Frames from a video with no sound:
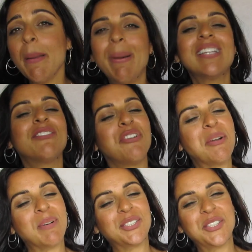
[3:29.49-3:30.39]
but
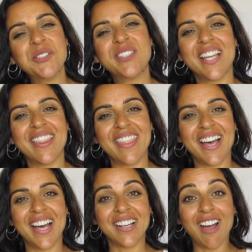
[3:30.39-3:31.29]
very much used in
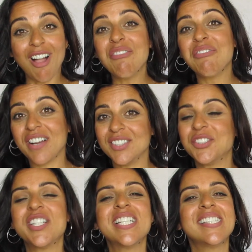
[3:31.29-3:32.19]
the Gulf
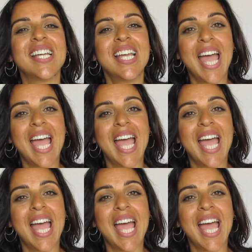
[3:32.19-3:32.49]
countries,